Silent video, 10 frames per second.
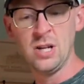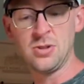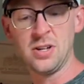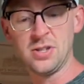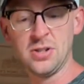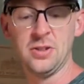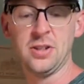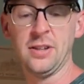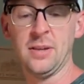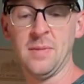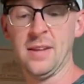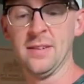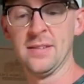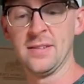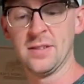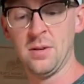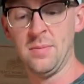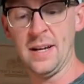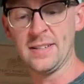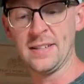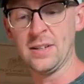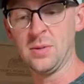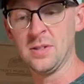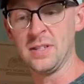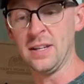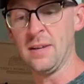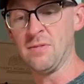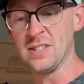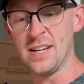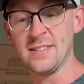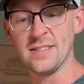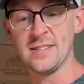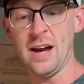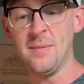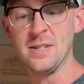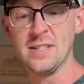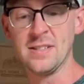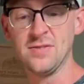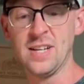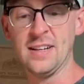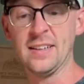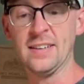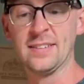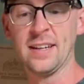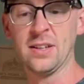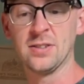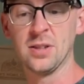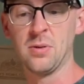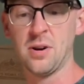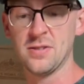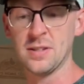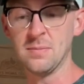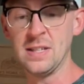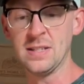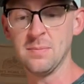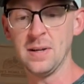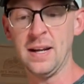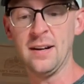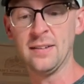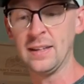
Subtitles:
Traditional cooking methods. So Mexican cuisine emphasizes time-intensive techniques like slow roasting meats and banana